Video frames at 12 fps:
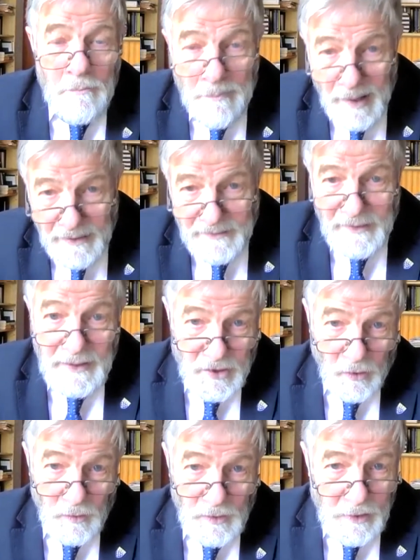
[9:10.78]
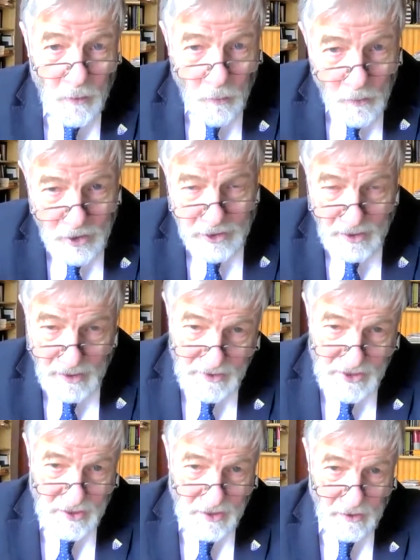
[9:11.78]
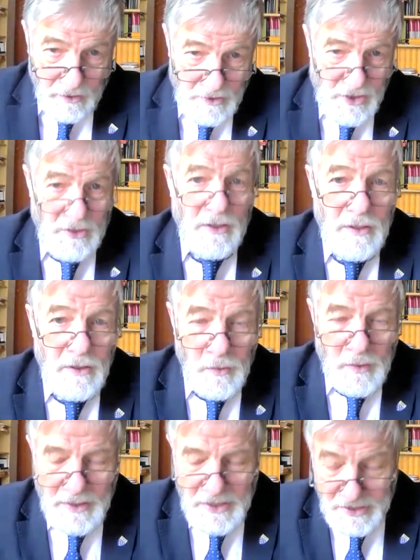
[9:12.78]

But it's only Orthodox theology you can